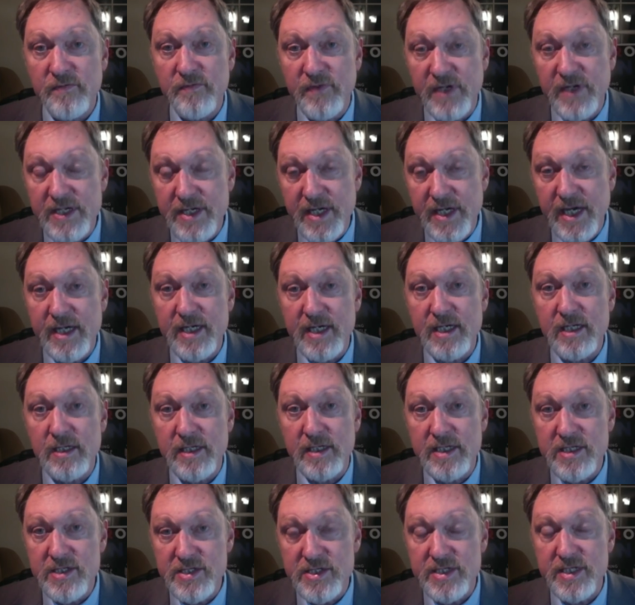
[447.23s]

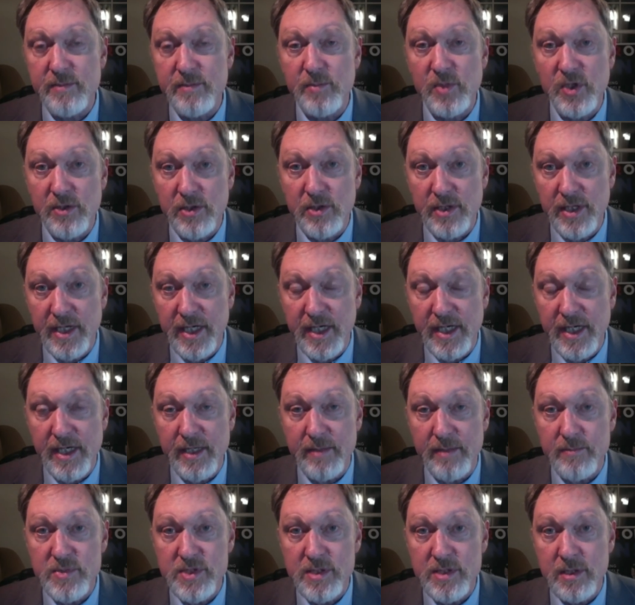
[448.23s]
phonetically similar
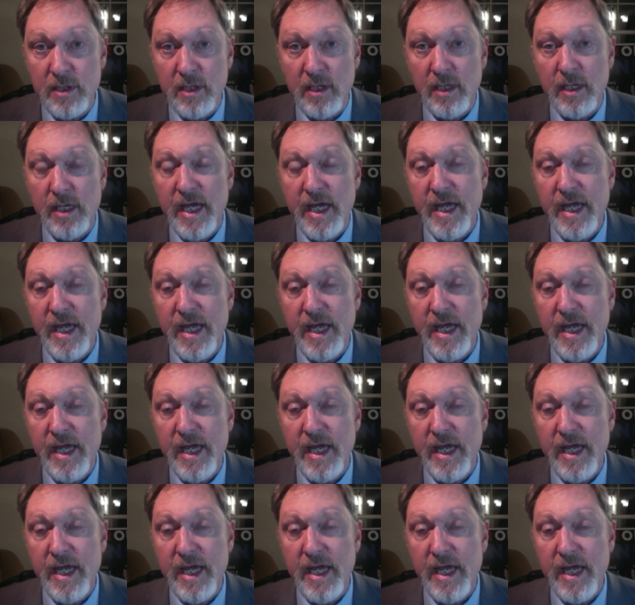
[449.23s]
names